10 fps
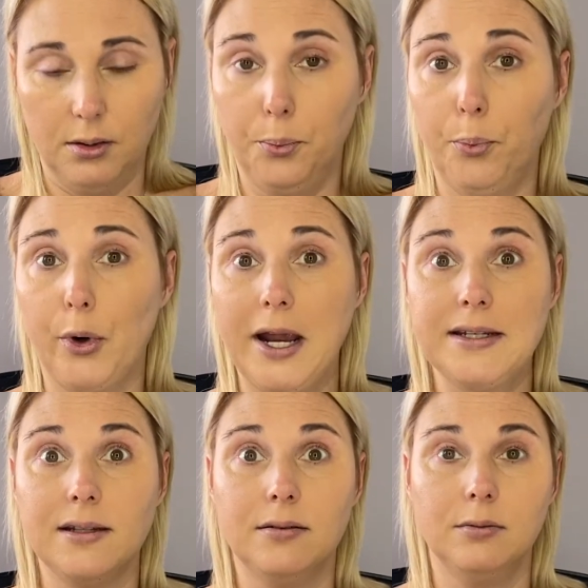
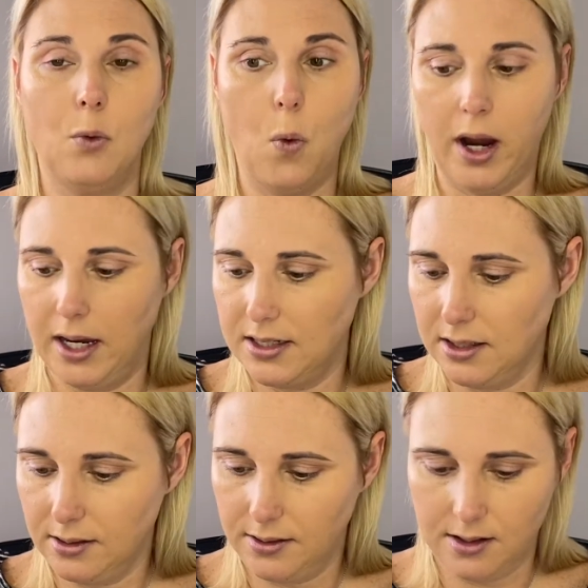bright white,
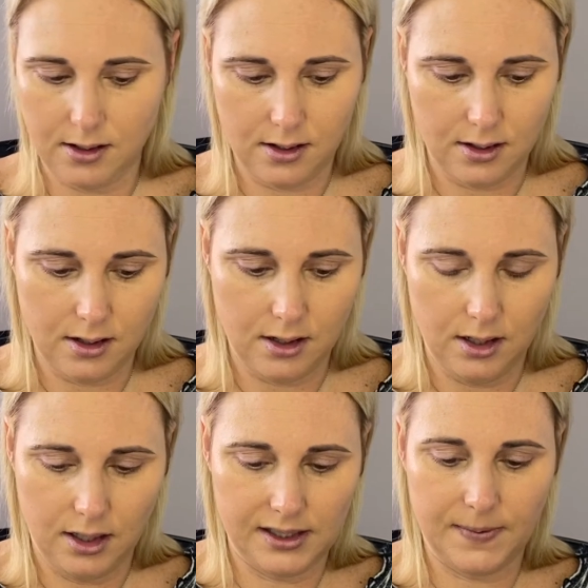
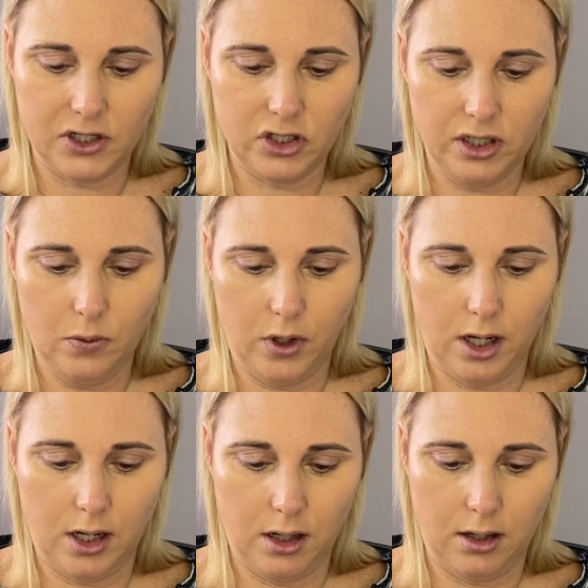especially
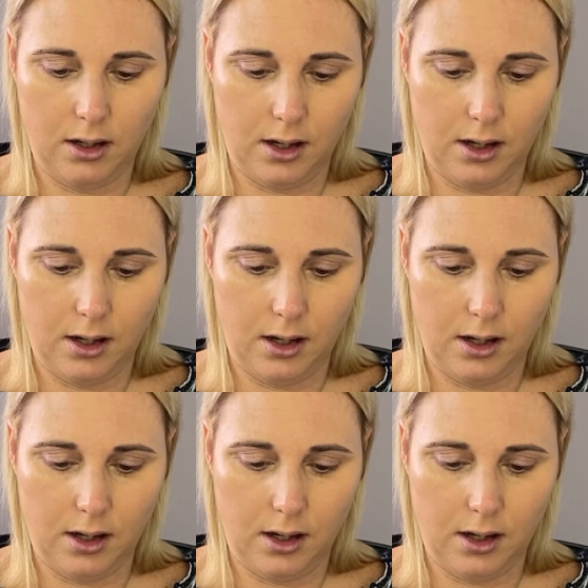when